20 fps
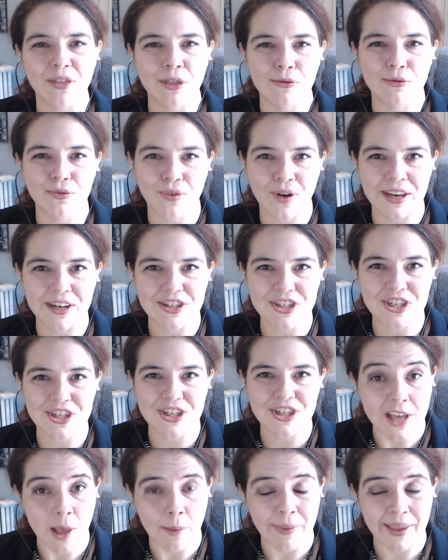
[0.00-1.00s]
the French
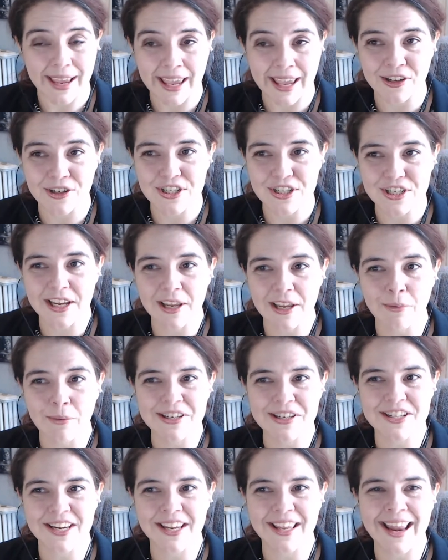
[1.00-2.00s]
Atomic Energy
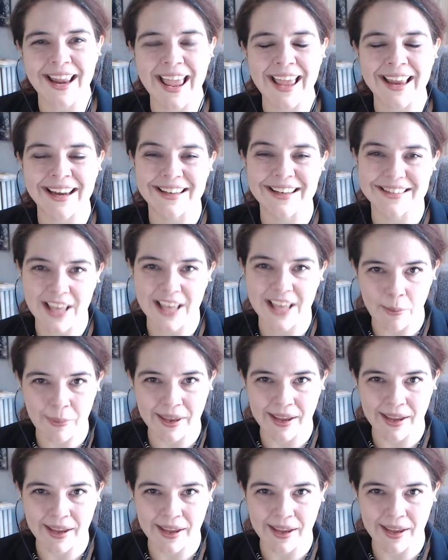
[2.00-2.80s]
Commission, and he's coming